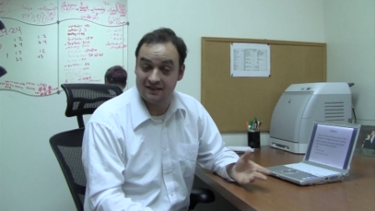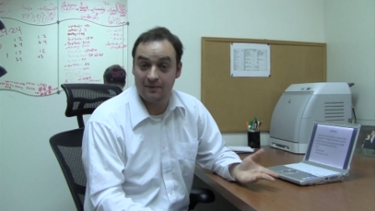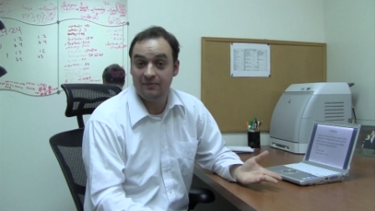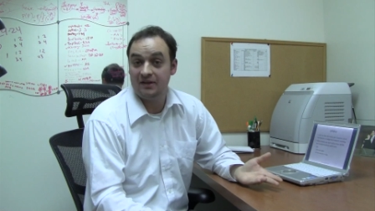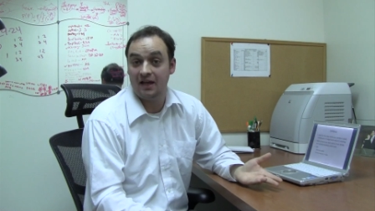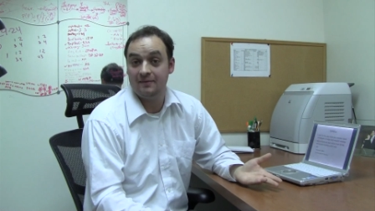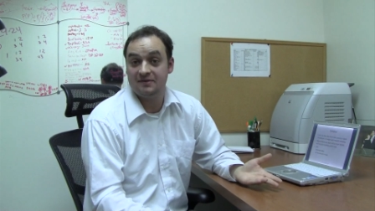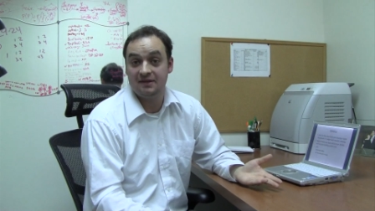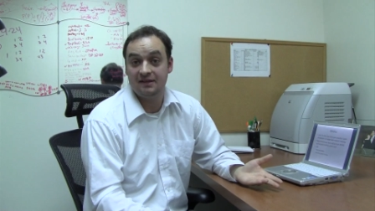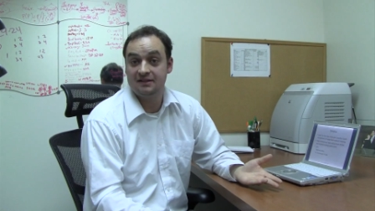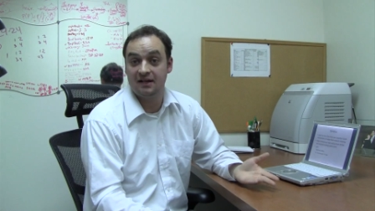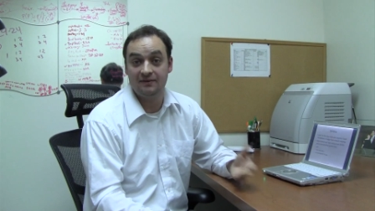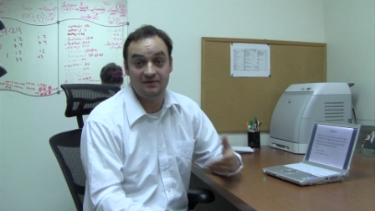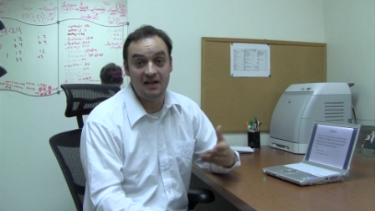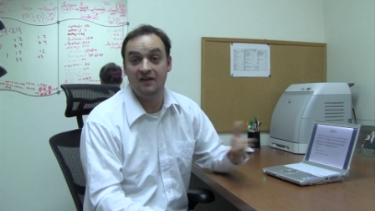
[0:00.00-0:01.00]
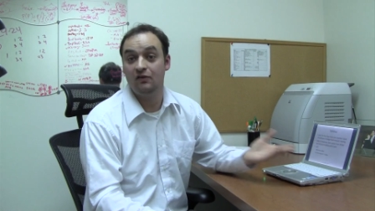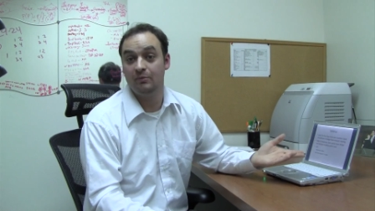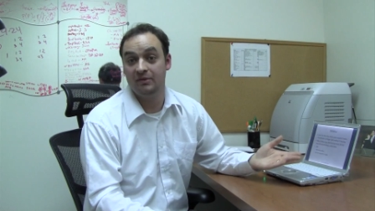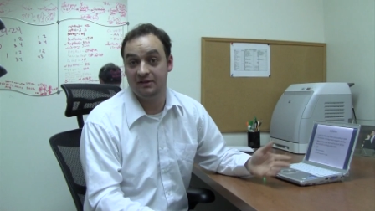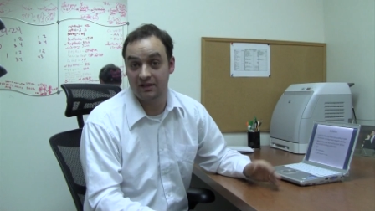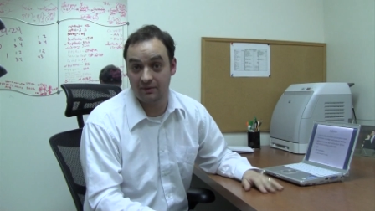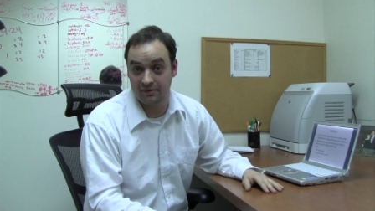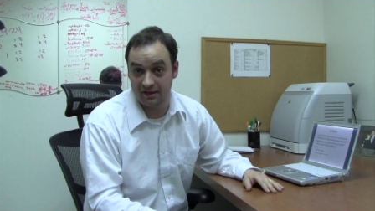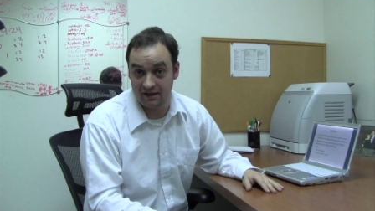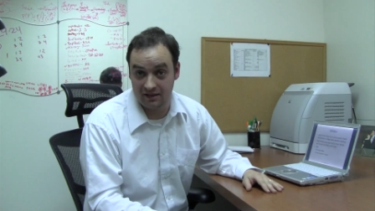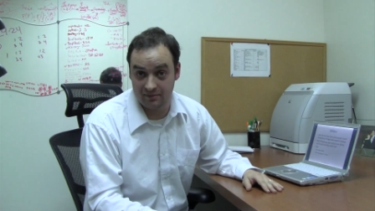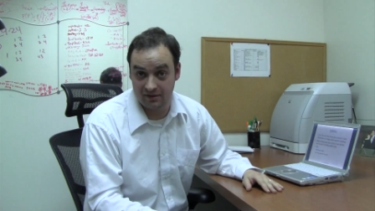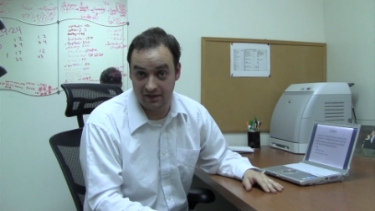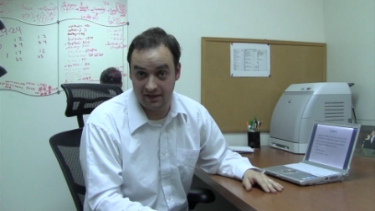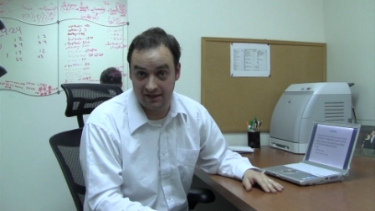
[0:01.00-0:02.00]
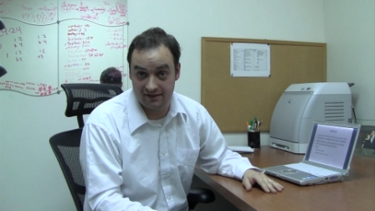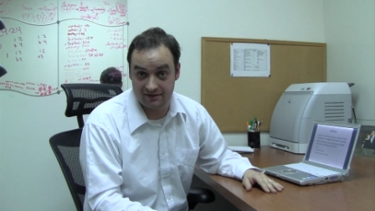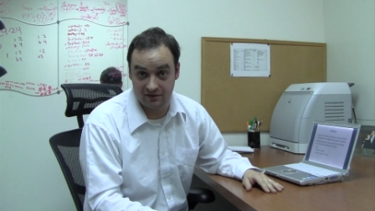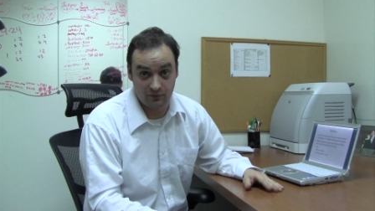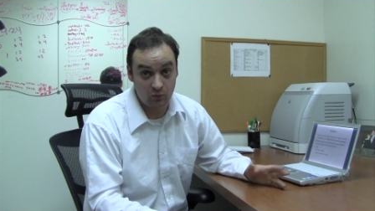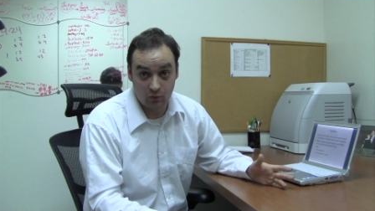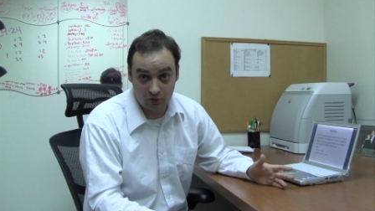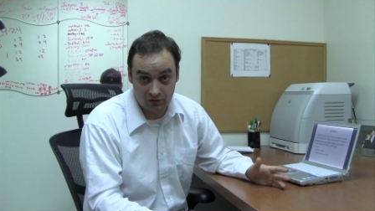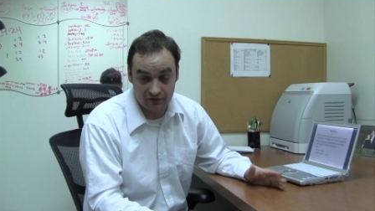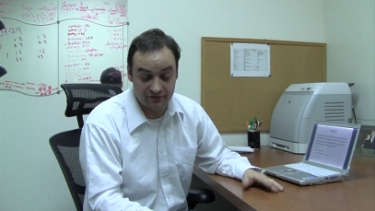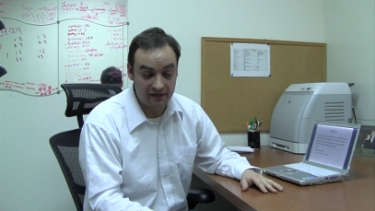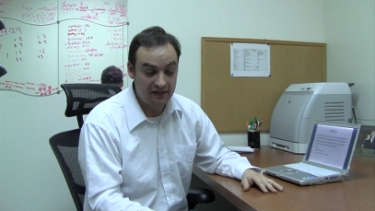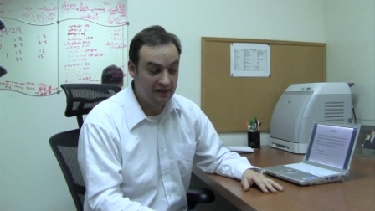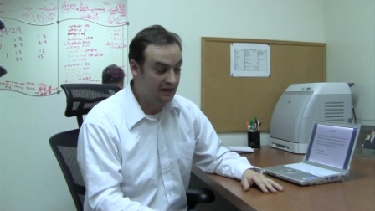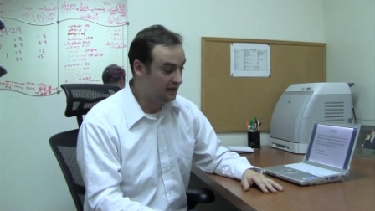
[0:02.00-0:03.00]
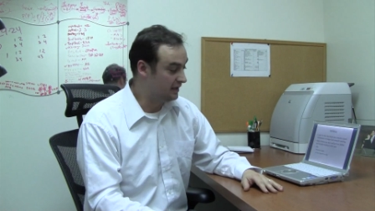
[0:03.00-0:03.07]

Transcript: sometimes things that have never been done by anybody else in the world.